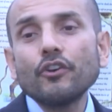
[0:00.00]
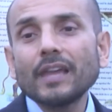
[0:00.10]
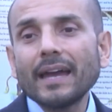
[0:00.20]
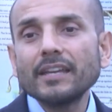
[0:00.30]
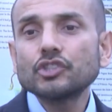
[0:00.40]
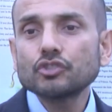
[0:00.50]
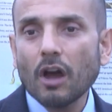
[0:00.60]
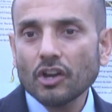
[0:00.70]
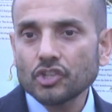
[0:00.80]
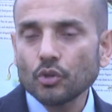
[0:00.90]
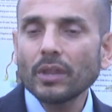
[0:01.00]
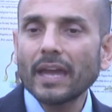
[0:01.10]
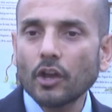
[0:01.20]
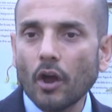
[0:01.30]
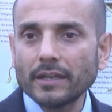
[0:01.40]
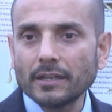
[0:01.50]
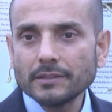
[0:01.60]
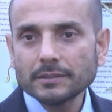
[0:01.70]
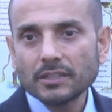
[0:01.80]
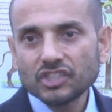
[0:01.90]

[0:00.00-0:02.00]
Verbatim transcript: her that instruction or that guidance.